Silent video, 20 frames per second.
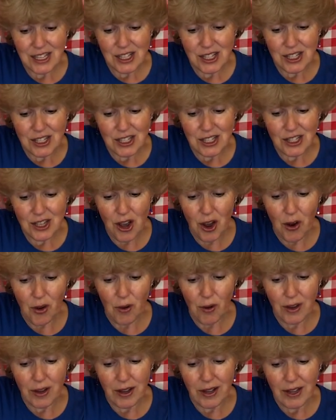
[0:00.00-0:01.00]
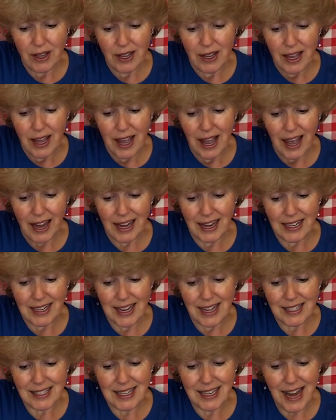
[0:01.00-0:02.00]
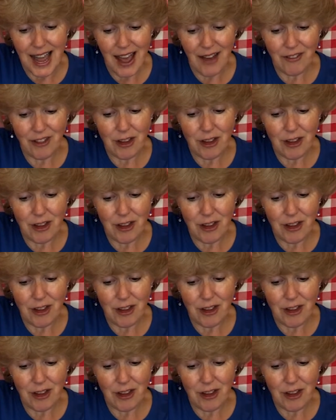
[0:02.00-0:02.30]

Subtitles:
So, and it doesn't have